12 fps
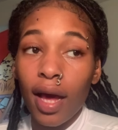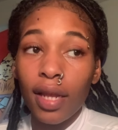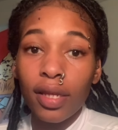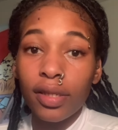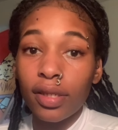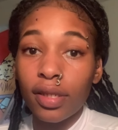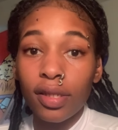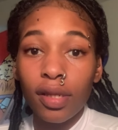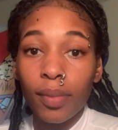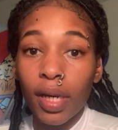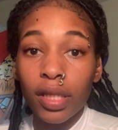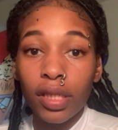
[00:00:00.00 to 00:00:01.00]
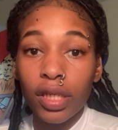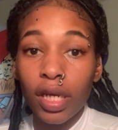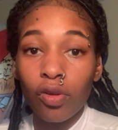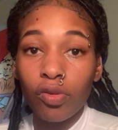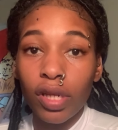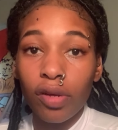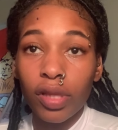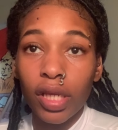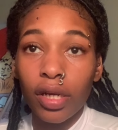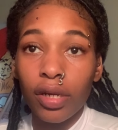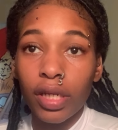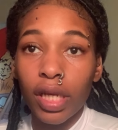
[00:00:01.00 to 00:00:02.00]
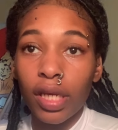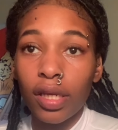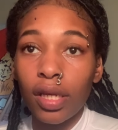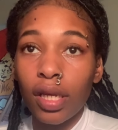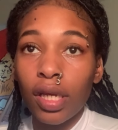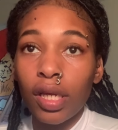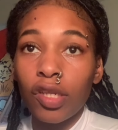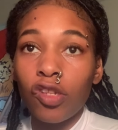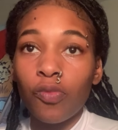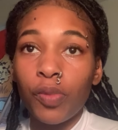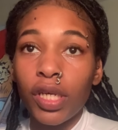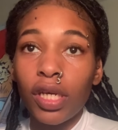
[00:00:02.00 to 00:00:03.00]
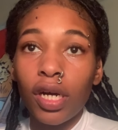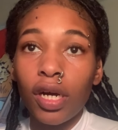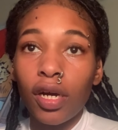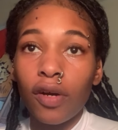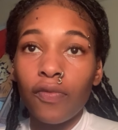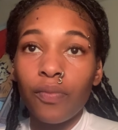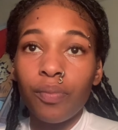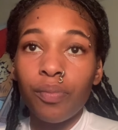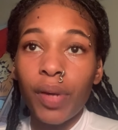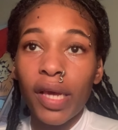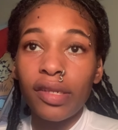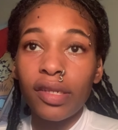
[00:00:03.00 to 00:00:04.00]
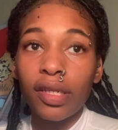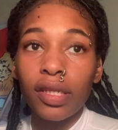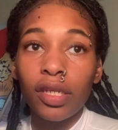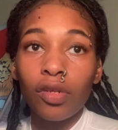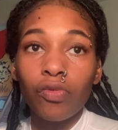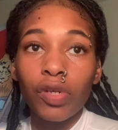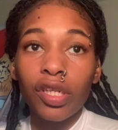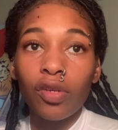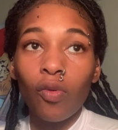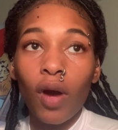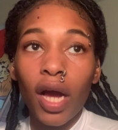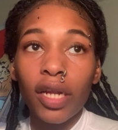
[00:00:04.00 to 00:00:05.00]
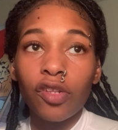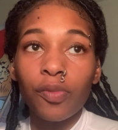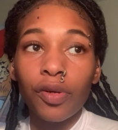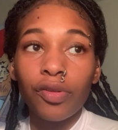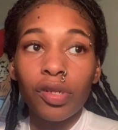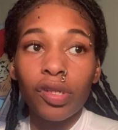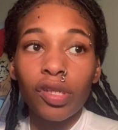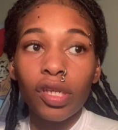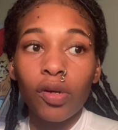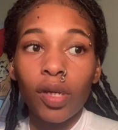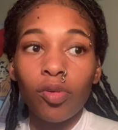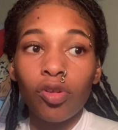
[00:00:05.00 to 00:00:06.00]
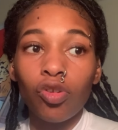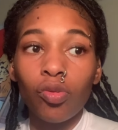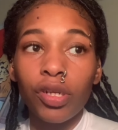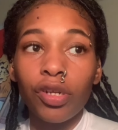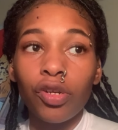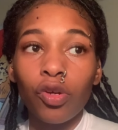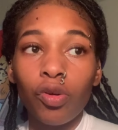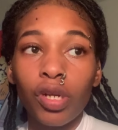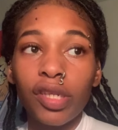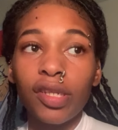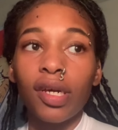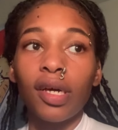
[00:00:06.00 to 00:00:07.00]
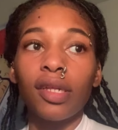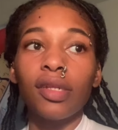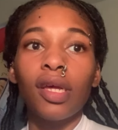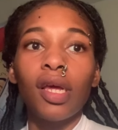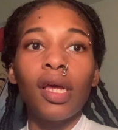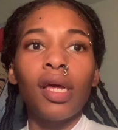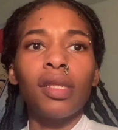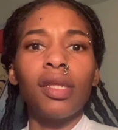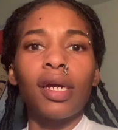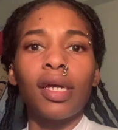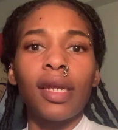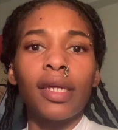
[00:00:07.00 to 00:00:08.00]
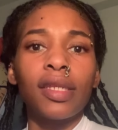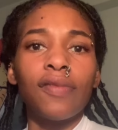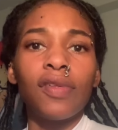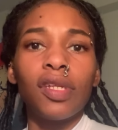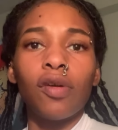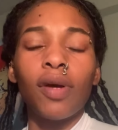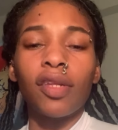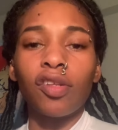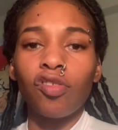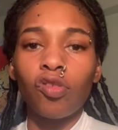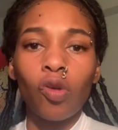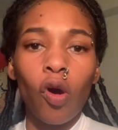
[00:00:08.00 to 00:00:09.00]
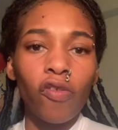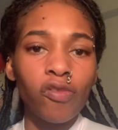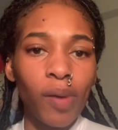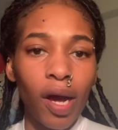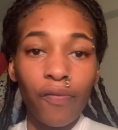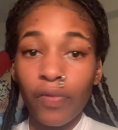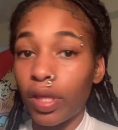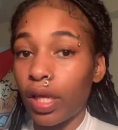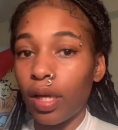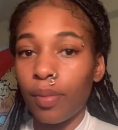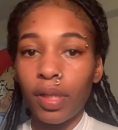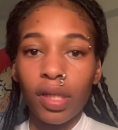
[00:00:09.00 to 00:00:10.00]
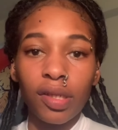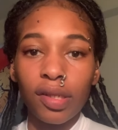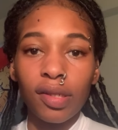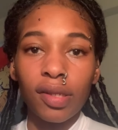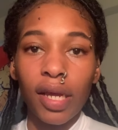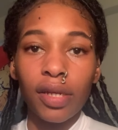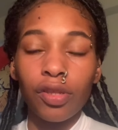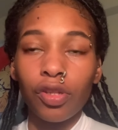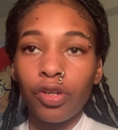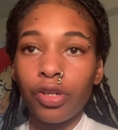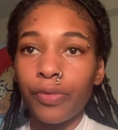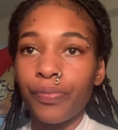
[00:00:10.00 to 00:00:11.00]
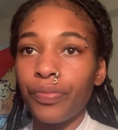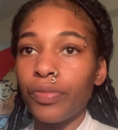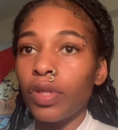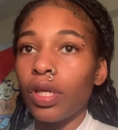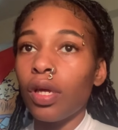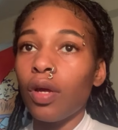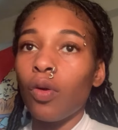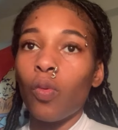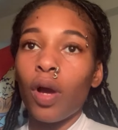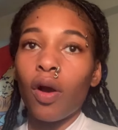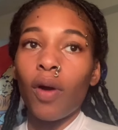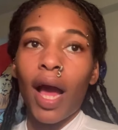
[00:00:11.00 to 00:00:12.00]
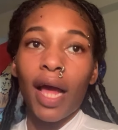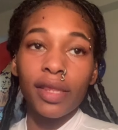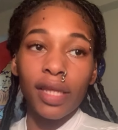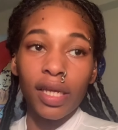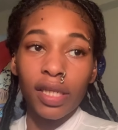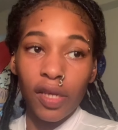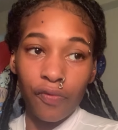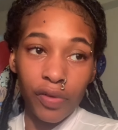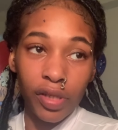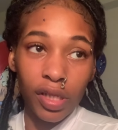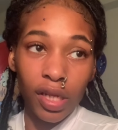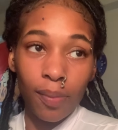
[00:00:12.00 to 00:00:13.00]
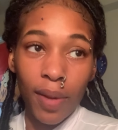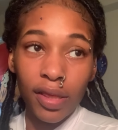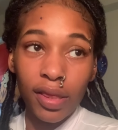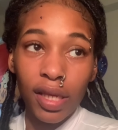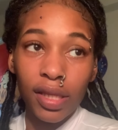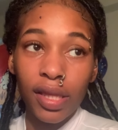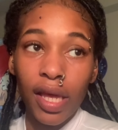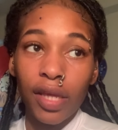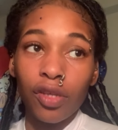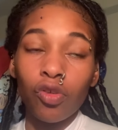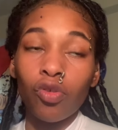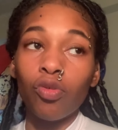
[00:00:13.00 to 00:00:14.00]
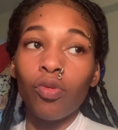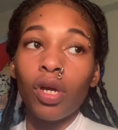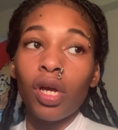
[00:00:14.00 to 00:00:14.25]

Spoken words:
listen to some other channels out there, and they speak of basically the reason why this person is still able to do what they're doing is because the collective still has a soft spot for them, and this, this, that, and the third. Well, I think different than them. I think that you